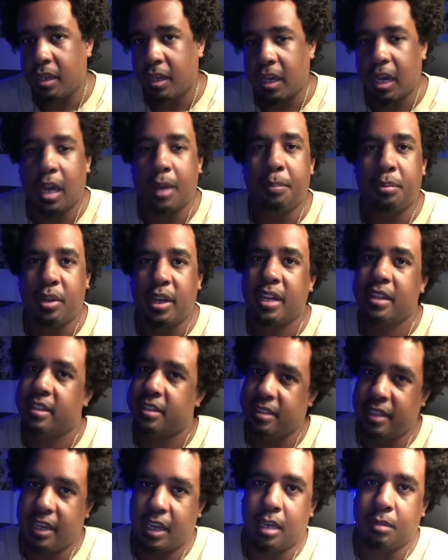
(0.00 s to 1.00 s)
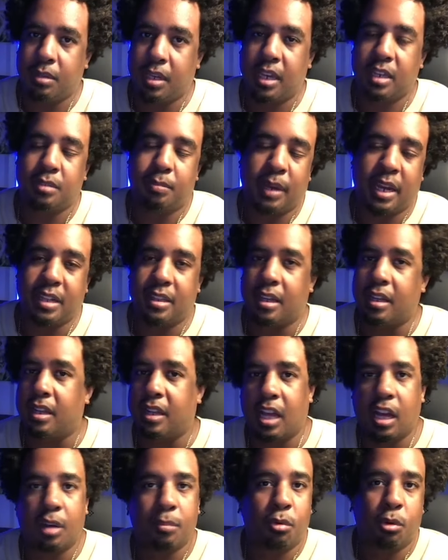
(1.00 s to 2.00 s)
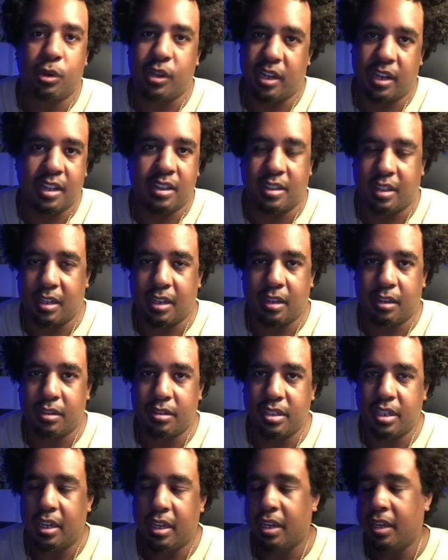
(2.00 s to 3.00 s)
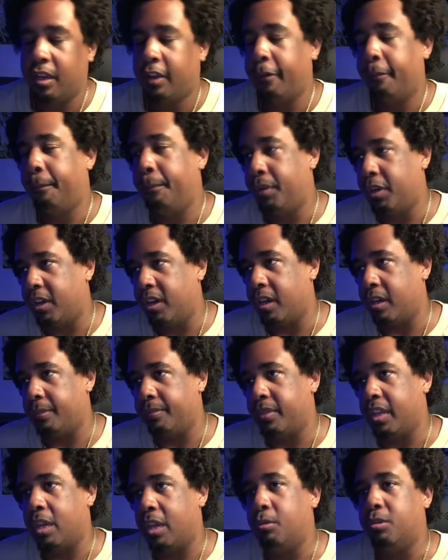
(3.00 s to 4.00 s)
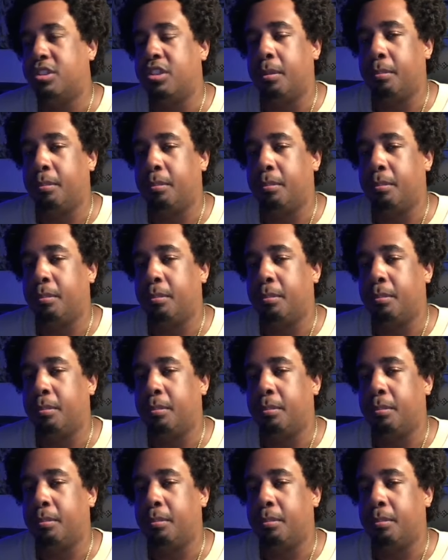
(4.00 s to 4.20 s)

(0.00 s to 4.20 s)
I played this game yes back then a lot more than anything else but it was the